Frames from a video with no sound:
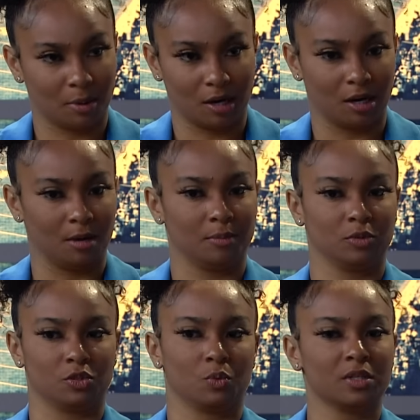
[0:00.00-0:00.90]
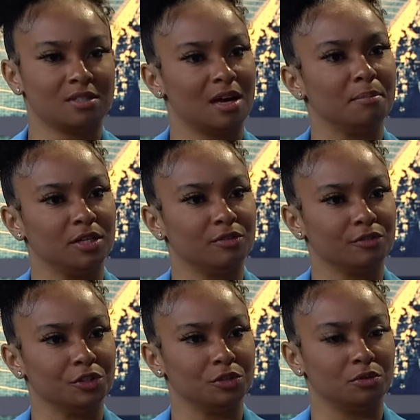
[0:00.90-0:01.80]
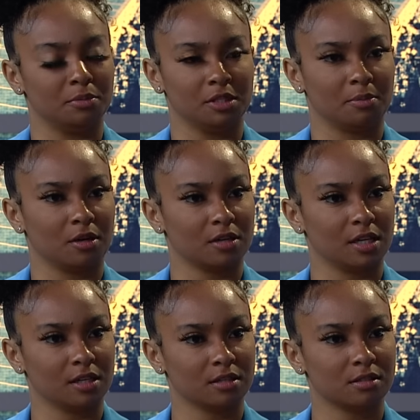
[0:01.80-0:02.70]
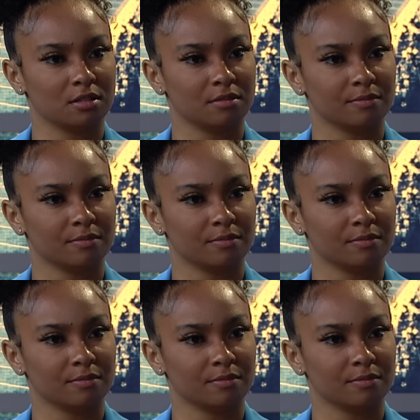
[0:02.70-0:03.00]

Bob. Just what does that mean for you to be a part of that legacy?